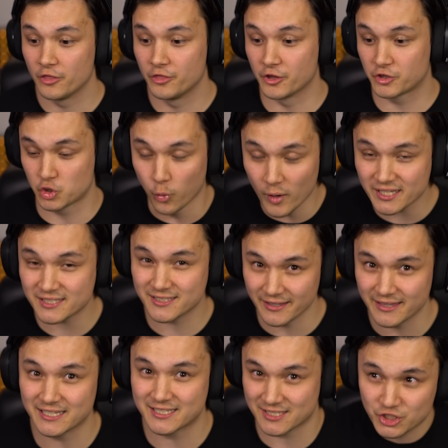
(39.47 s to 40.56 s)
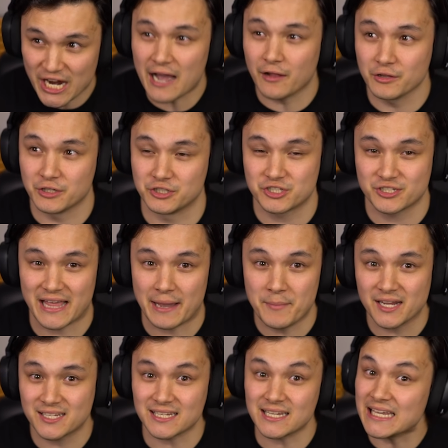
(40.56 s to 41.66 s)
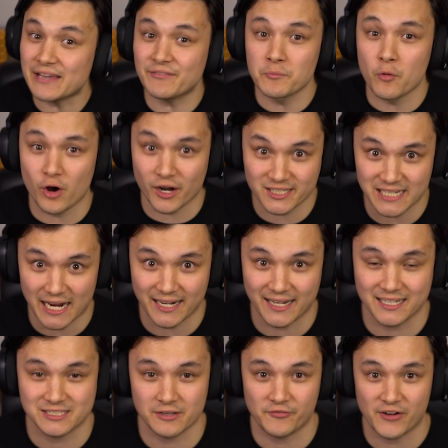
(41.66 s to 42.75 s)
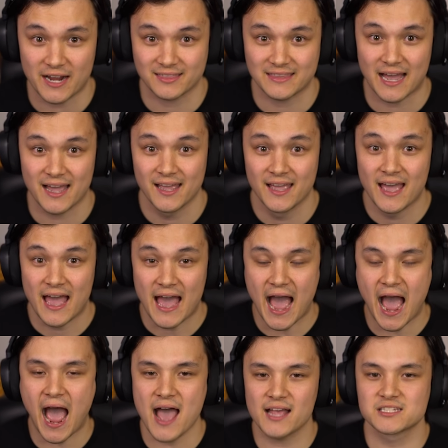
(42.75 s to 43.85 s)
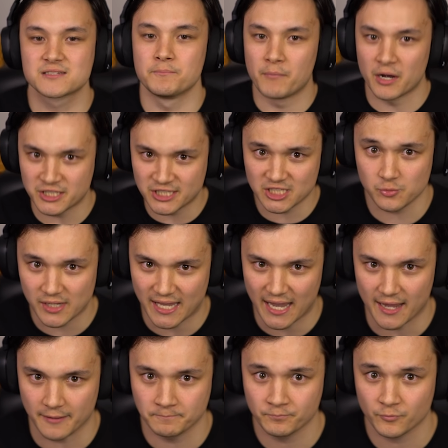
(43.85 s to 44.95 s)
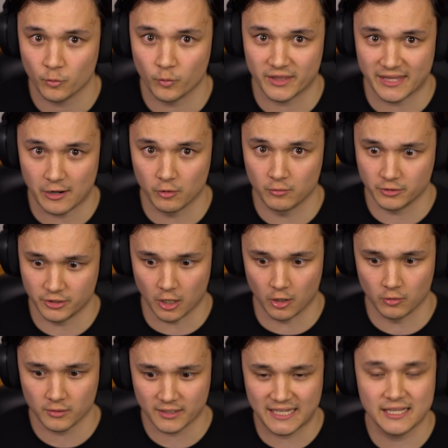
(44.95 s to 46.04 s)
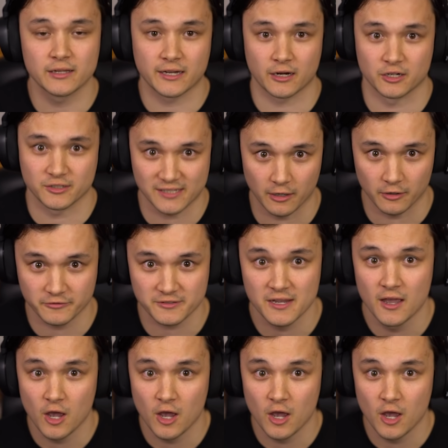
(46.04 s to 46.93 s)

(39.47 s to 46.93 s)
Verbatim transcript: the twist to this challenge that makes it even more exciting is the fact that as much as we can, without, you know, killing ourselves,